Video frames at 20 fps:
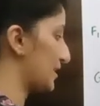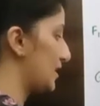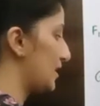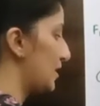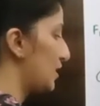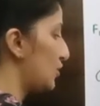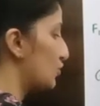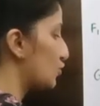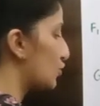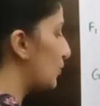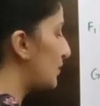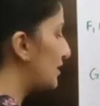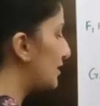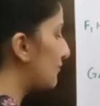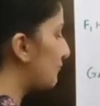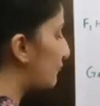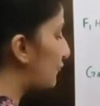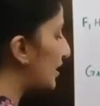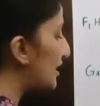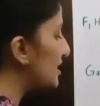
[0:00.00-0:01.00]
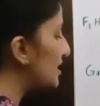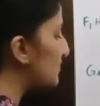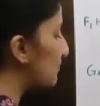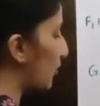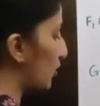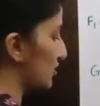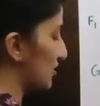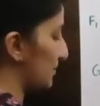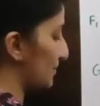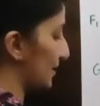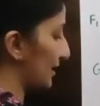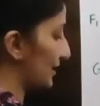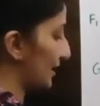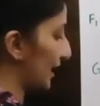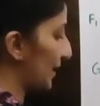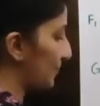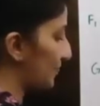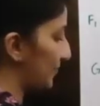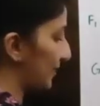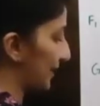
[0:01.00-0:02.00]
So in the first possibility,
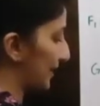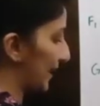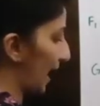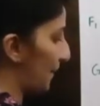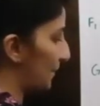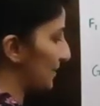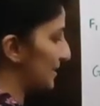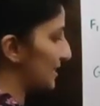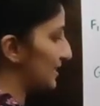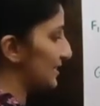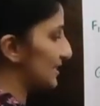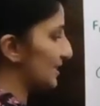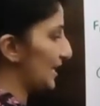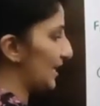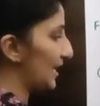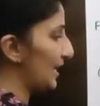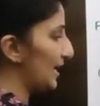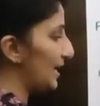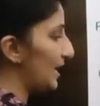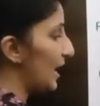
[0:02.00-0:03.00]
the capital T